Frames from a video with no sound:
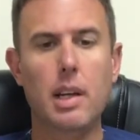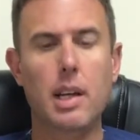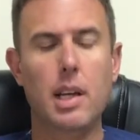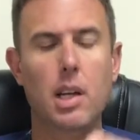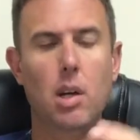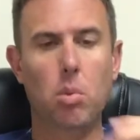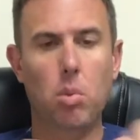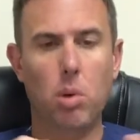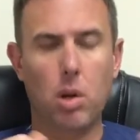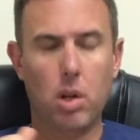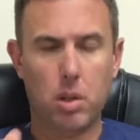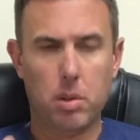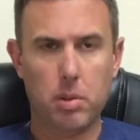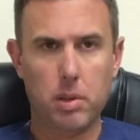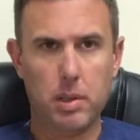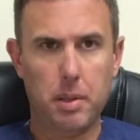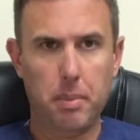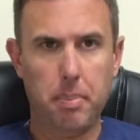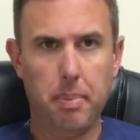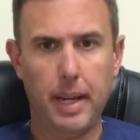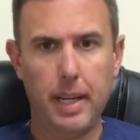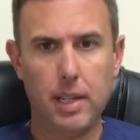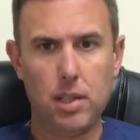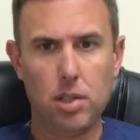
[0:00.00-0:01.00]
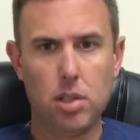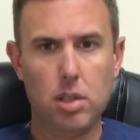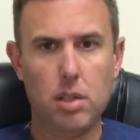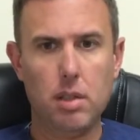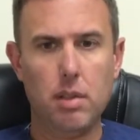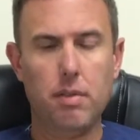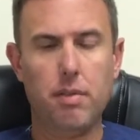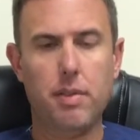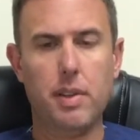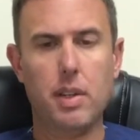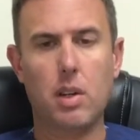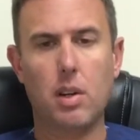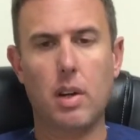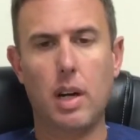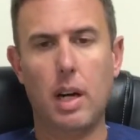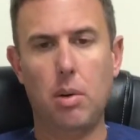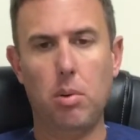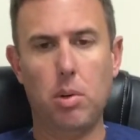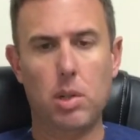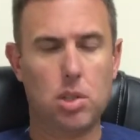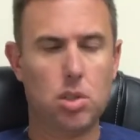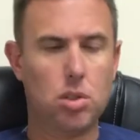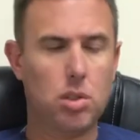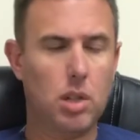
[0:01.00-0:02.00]
He'll work with the patient, figure out
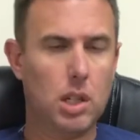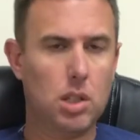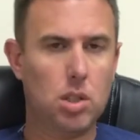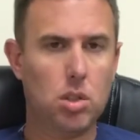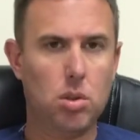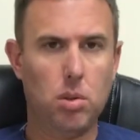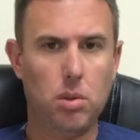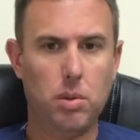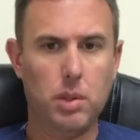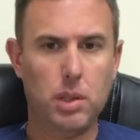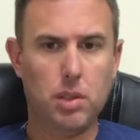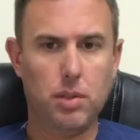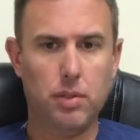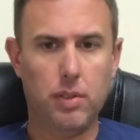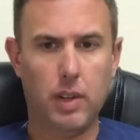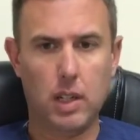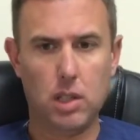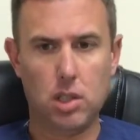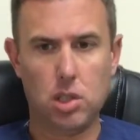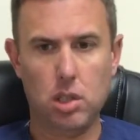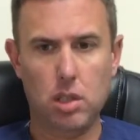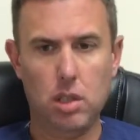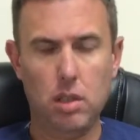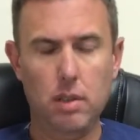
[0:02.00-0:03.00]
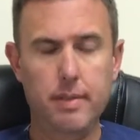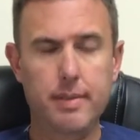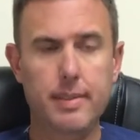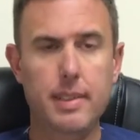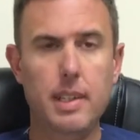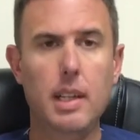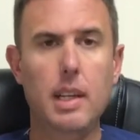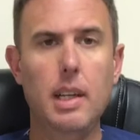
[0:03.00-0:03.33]
what's structural, what's functional,